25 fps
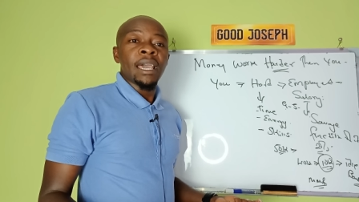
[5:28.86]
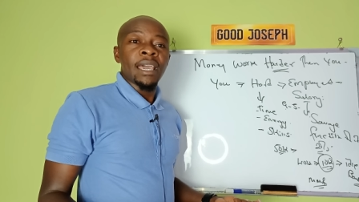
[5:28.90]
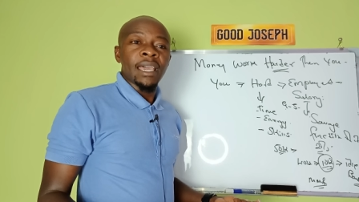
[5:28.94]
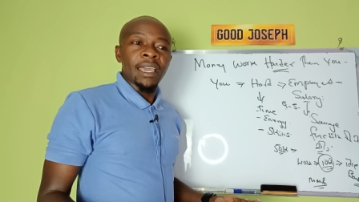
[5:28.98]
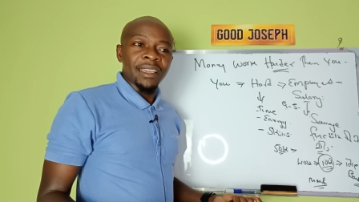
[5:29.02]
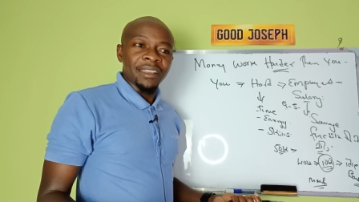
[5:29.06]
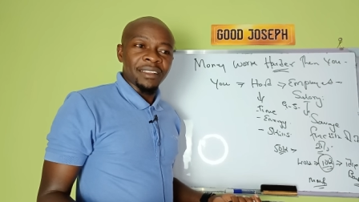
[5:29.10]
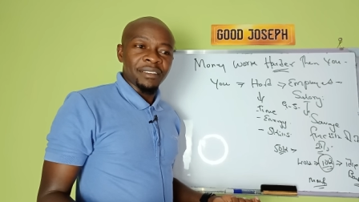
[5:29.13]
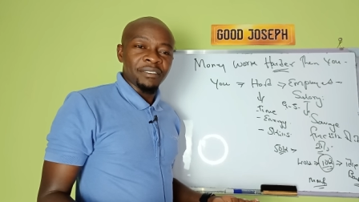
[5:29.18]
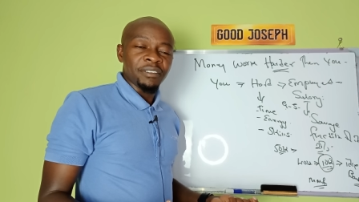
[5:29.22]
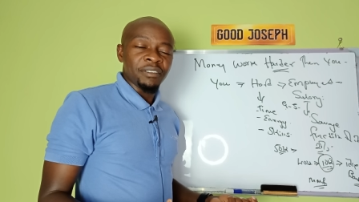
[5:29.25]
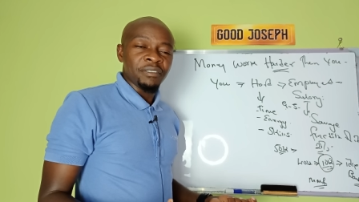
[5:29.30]

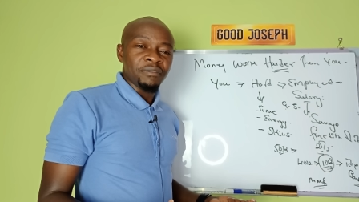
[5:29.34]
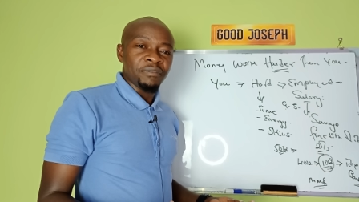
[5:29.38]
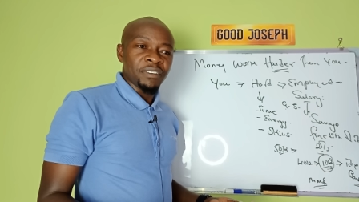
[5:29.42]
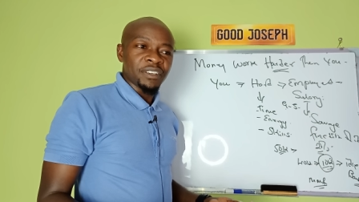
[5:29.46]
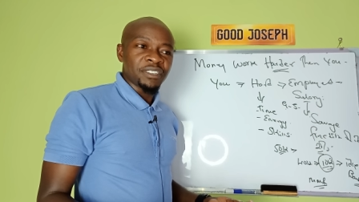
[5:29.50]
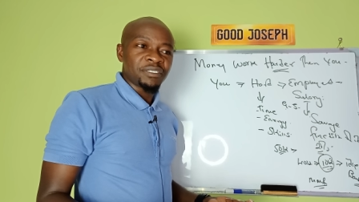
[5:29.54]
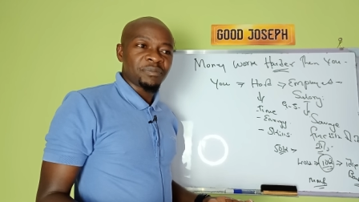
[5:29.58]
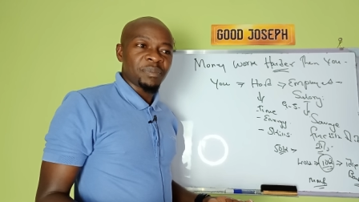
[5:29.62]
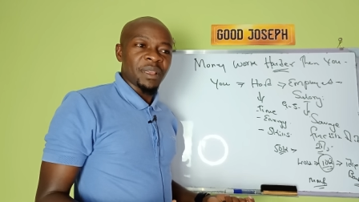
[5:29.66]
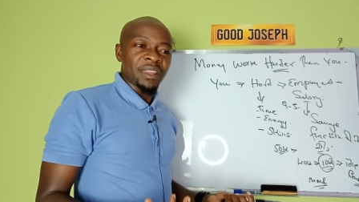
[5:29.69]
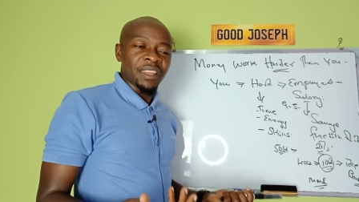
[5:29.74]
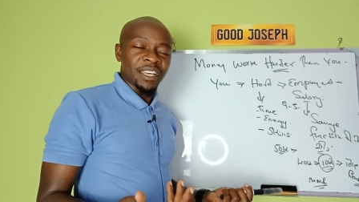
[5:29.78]

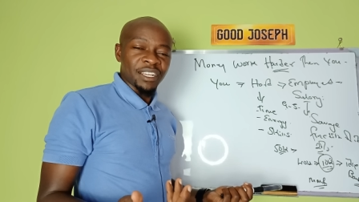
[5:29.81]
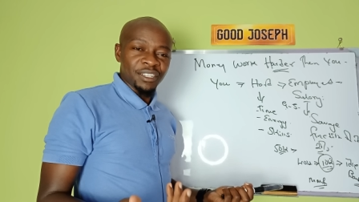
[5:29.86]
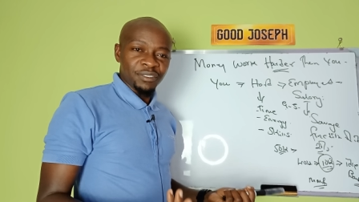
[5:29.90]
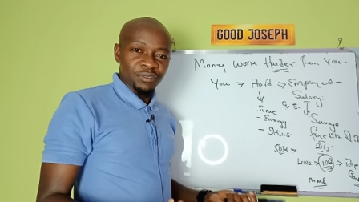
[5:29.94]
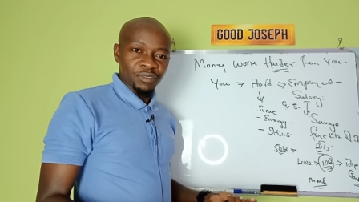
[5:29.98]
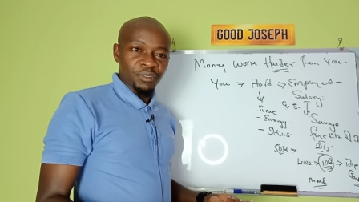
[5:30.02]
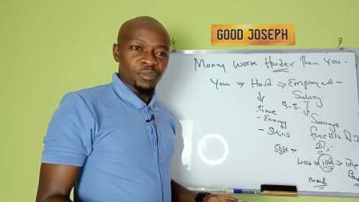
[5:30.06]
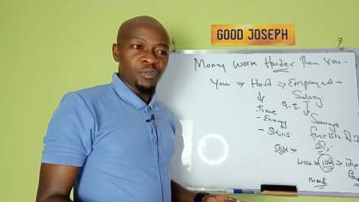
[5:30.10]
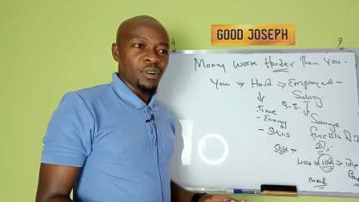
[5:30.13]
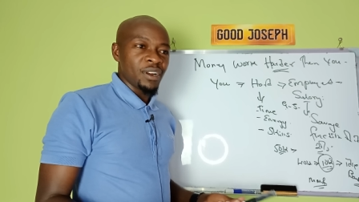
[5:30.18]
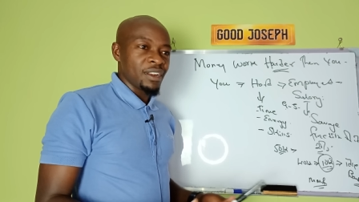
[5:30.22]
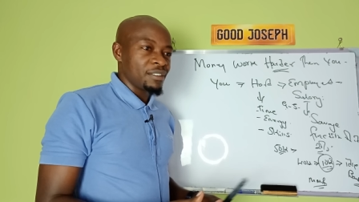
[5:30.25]
investment that
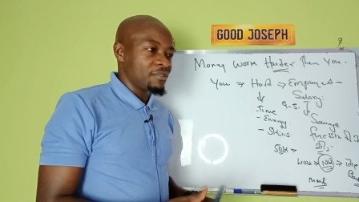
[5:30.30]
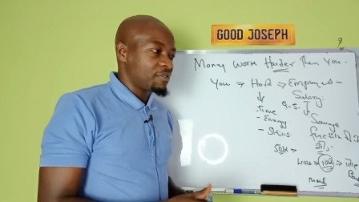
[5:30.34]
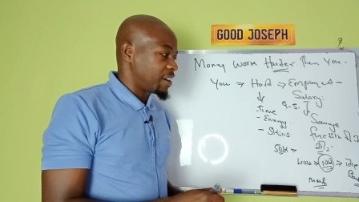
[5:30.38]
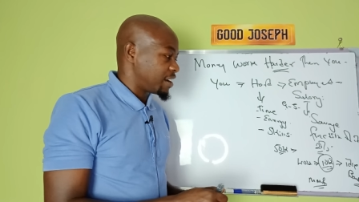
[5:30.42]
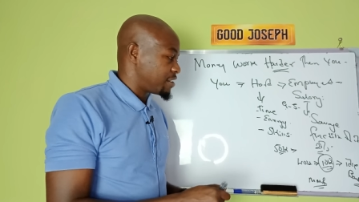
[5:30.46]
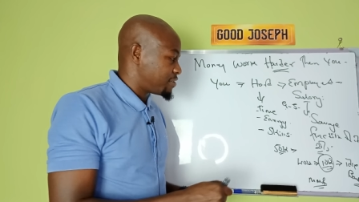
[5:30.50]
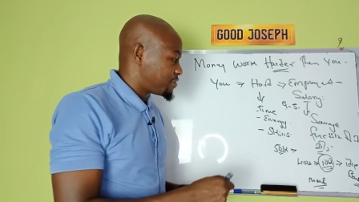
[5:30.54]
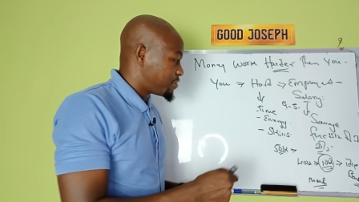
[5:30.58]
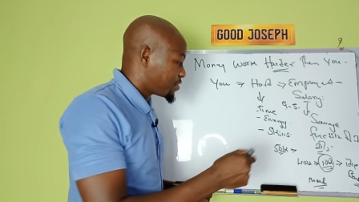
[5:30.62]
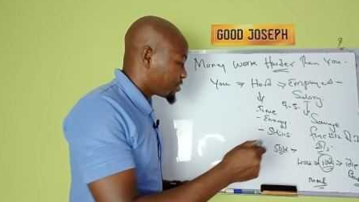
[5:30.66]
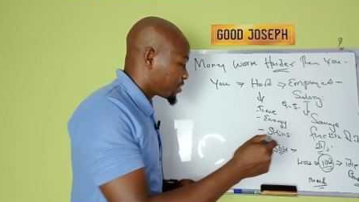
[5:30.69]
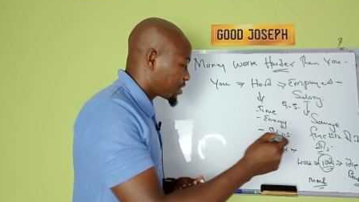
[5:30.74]
you
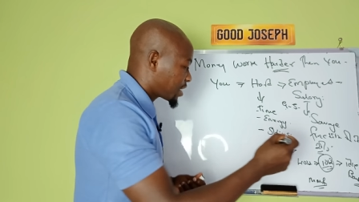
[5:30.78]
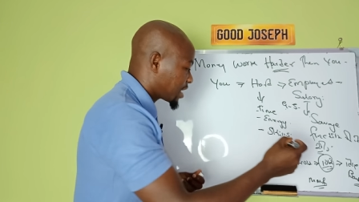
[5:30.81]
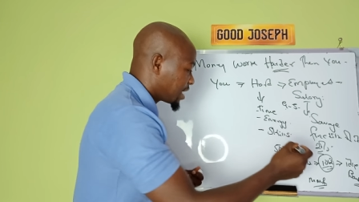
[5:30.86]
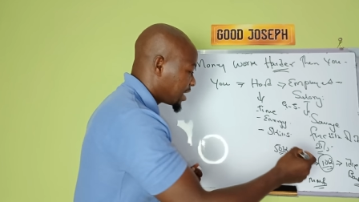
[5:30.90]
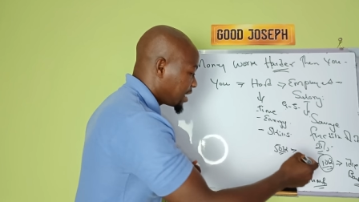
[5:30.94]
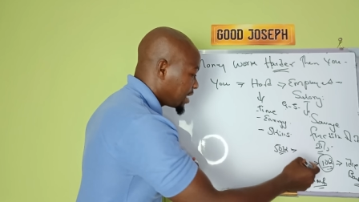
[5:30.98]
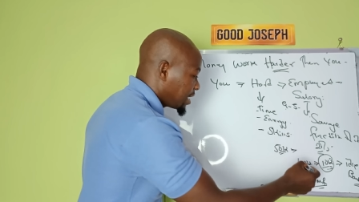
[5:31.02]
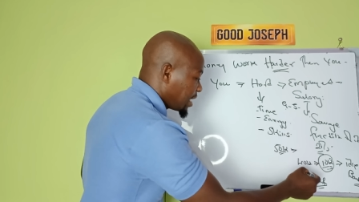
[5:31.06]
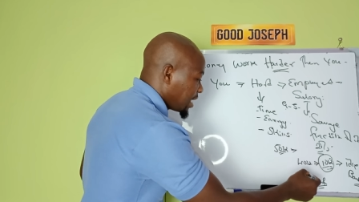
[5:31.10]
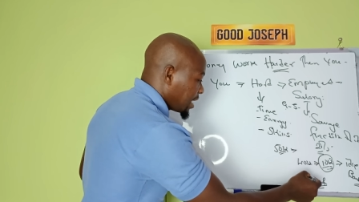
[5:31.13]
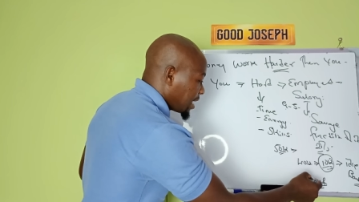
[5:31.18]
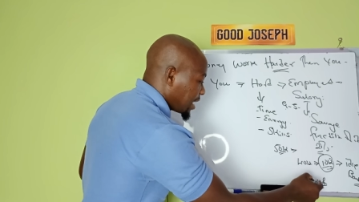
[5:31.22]
qualified for.
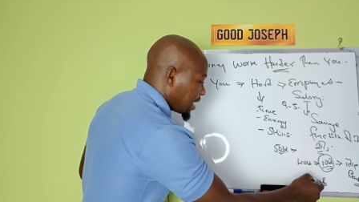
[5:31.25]
Okay?